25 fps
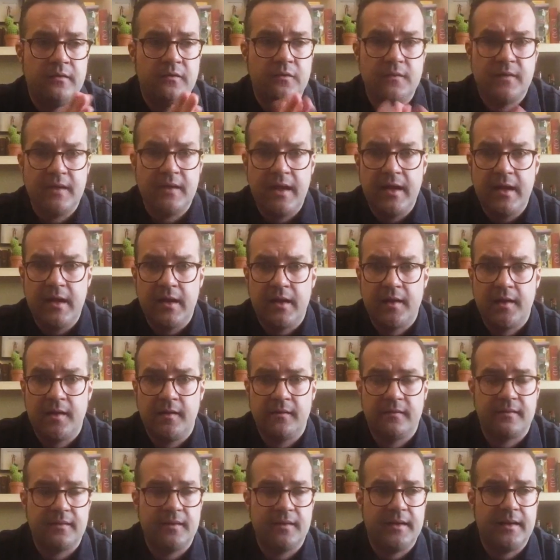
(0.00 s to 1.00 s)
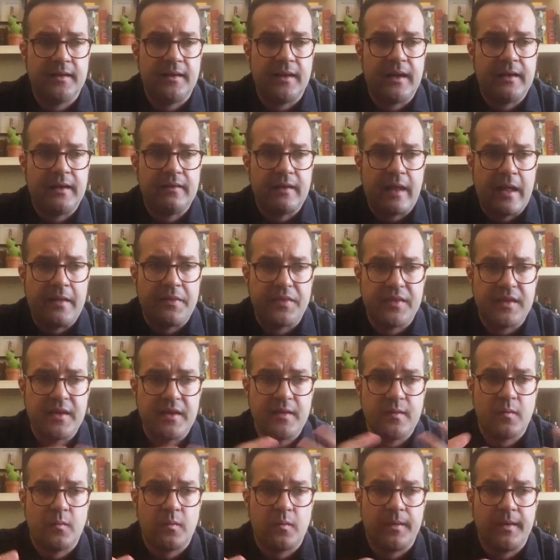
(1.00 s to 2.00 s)
today, because I, I I
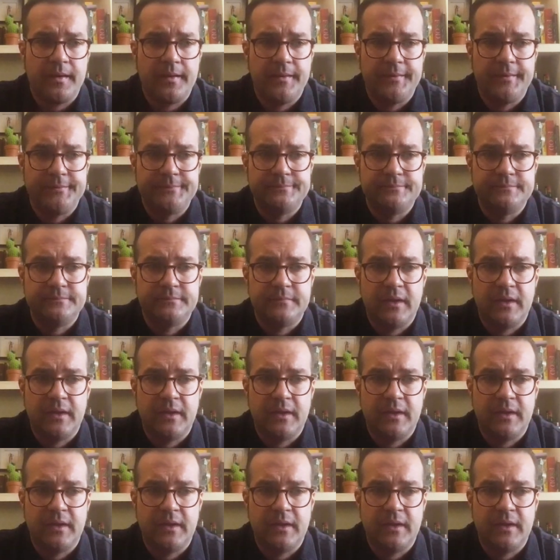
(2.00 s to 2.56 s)
think um,